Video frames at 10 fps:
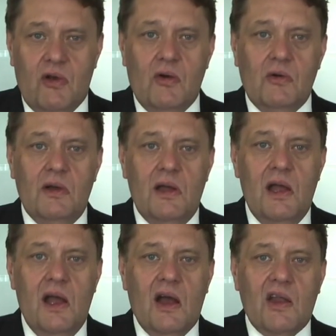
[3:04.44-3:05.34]
role,
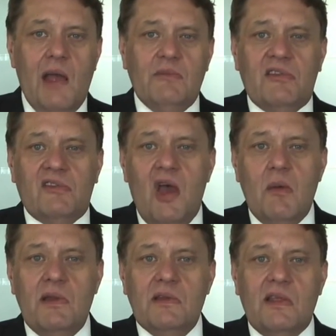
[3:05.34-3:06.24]
and I'm
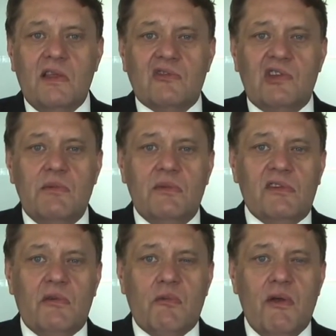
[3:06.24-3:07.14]
determined that the
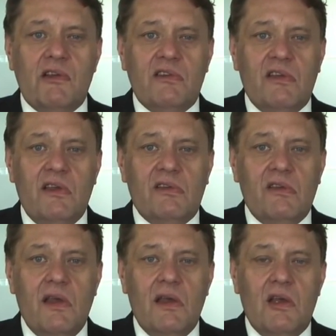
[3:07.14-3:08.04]
achievements of apprentices